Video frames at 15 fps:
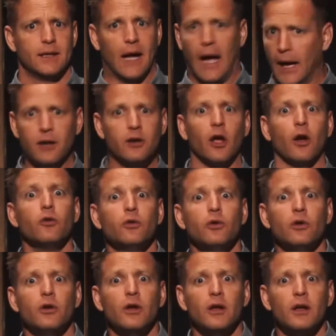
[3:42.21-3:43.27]
I don't know.
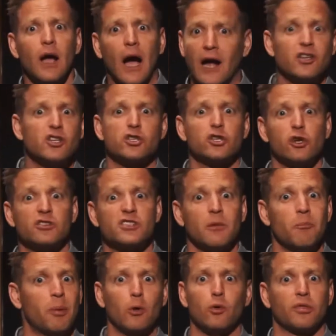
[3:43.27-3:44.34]
I just use
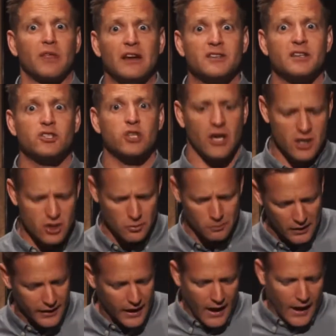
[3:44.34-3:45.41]
them both
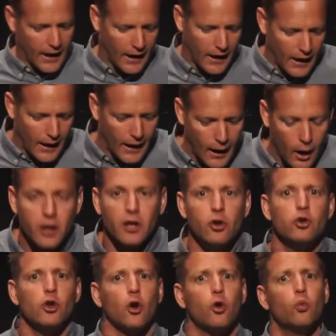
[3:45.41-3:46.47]
interchangeably. I
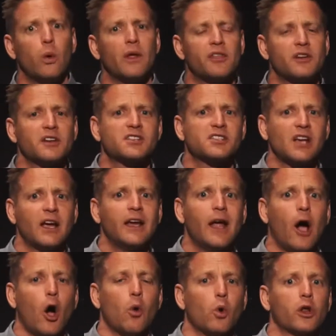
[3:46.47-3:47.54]
don't know whether to
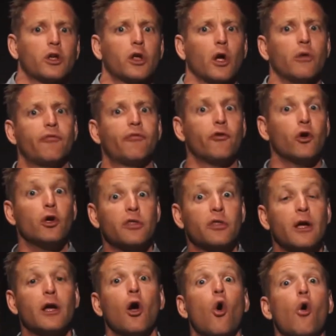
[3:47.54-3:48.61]
say I want to go
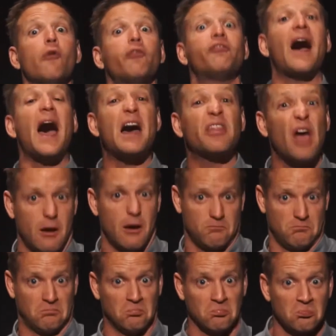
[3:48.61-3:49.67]
further or farther.
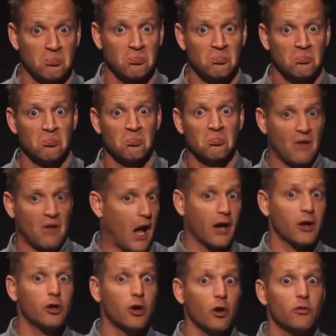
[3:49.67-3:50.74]

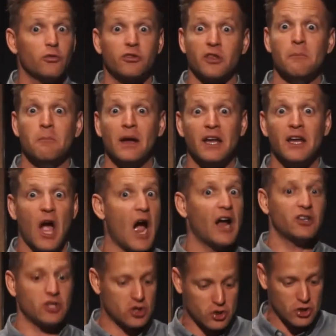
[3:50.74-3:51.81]
I don't know. To me,
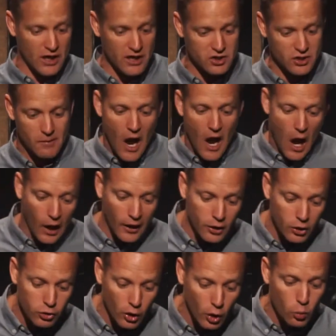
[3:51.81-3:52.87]
I just change them. I
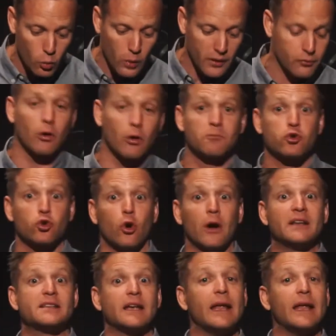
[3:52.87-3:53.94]
don't know whether I'm
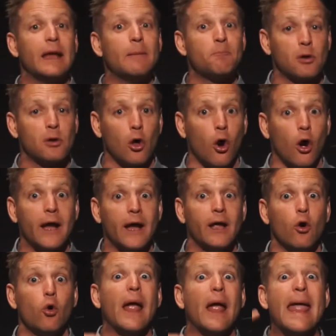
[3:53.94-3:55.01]
trying to
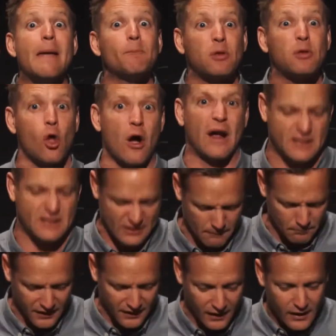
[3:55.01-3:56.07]
imply or imply
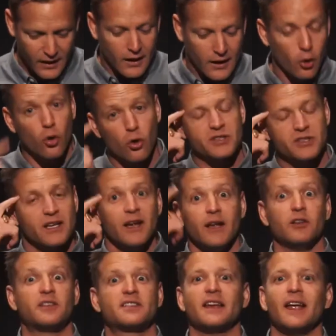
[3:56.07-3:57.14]
something.
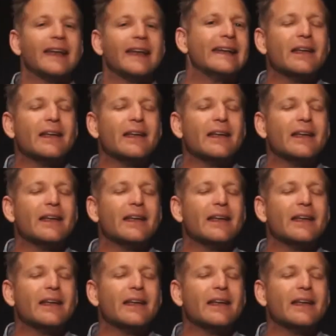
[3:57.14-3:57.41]
See, I